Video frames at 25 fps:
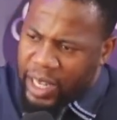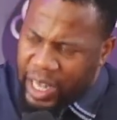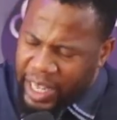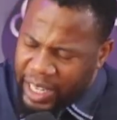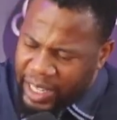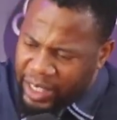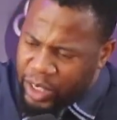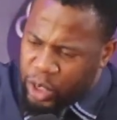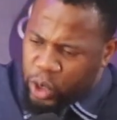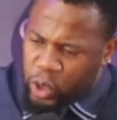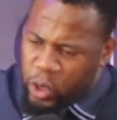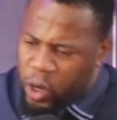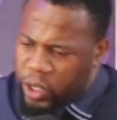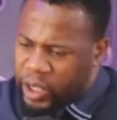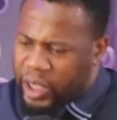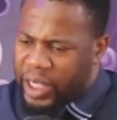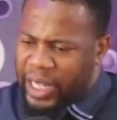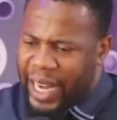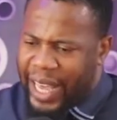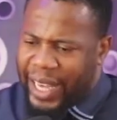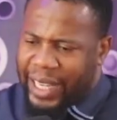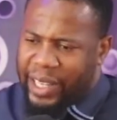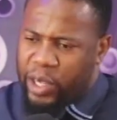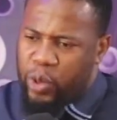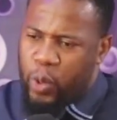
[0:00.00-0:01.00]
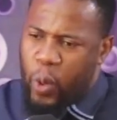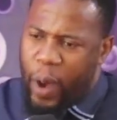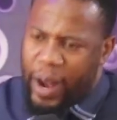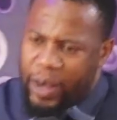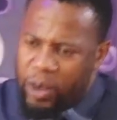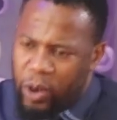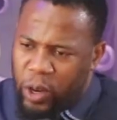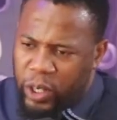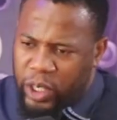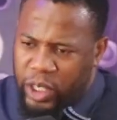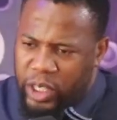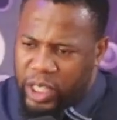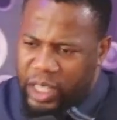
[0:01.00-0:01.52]
it's not like you are
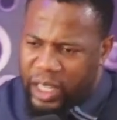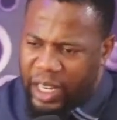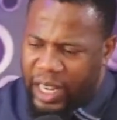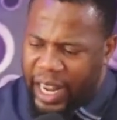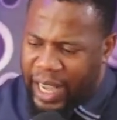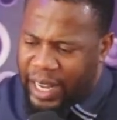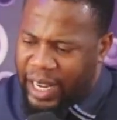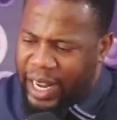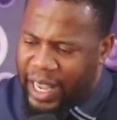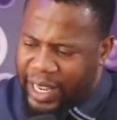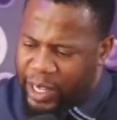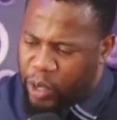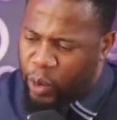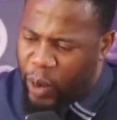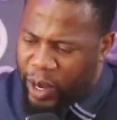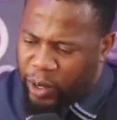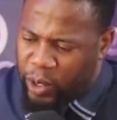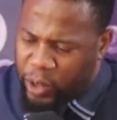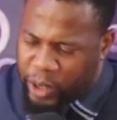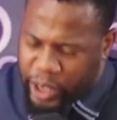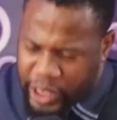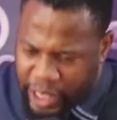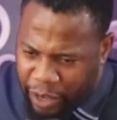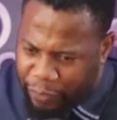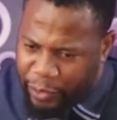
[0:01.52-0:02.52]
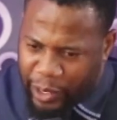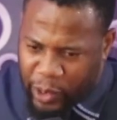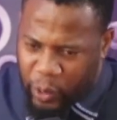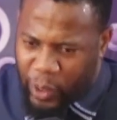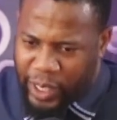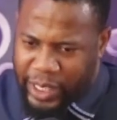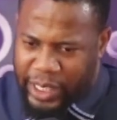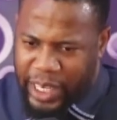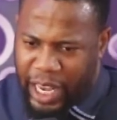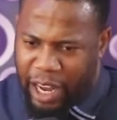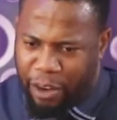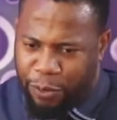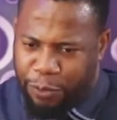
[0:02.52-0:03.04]
not like, like, you are not saving
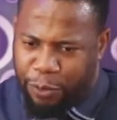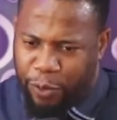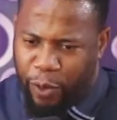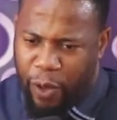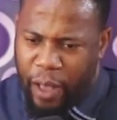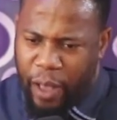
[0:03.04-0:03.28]
yourself